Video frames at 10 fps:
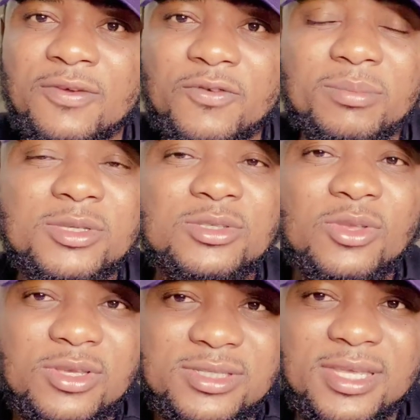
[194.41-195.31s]
from the
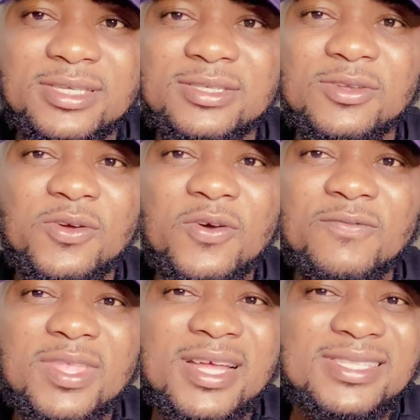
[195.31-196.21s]
success
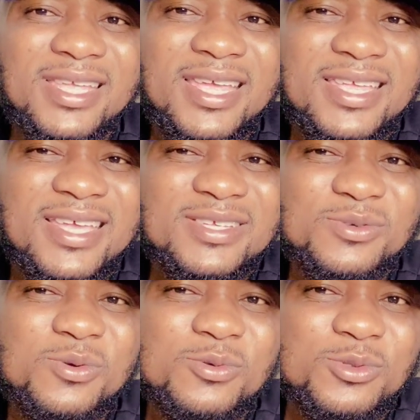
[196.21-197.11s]
of their 10 years
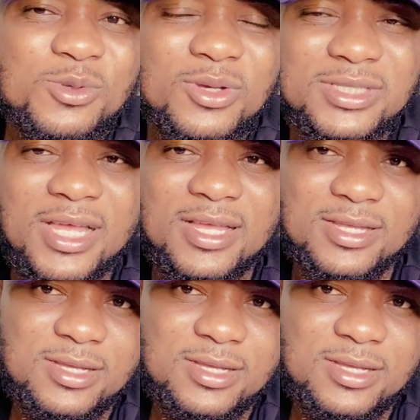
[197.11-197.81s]
old daughter.